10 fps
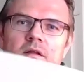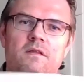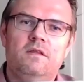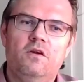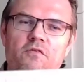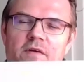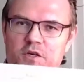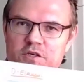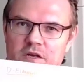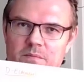
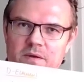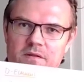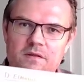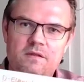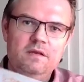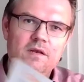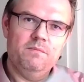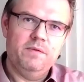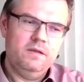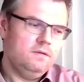derivation element, the D
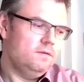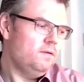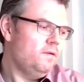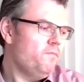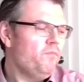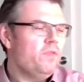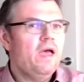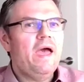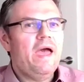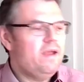element.
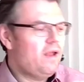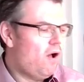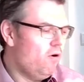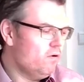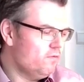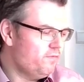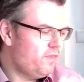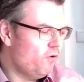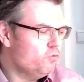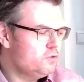And out of
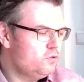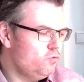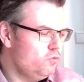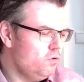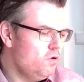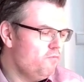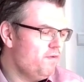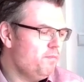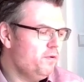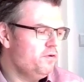those two,
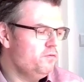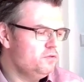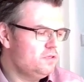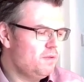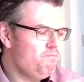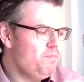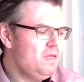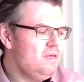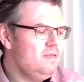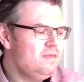we produced the
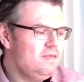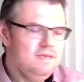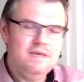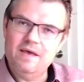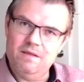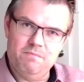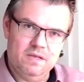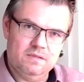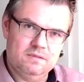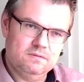PD
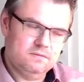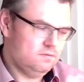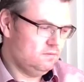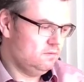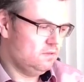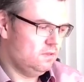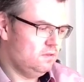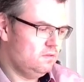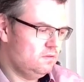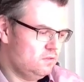element.
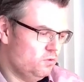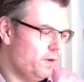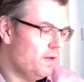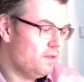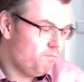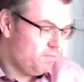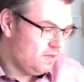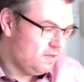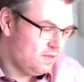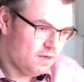Okay, so we had the
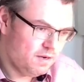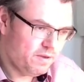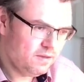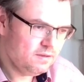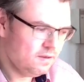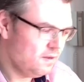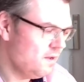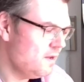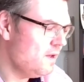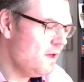PD element.
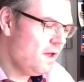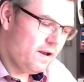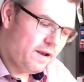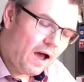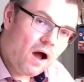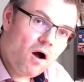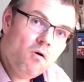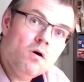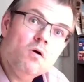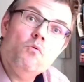
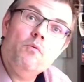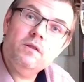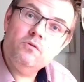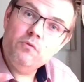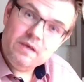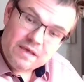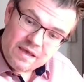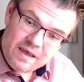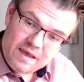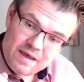Now we're doing
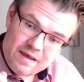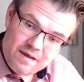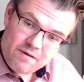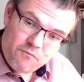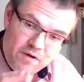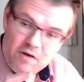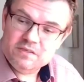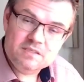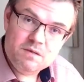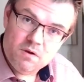very
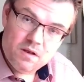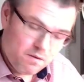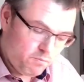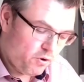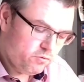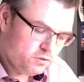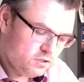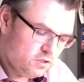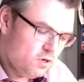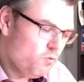similar approach.
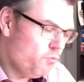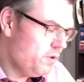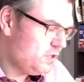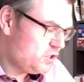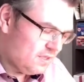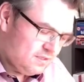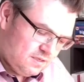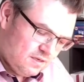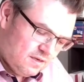We just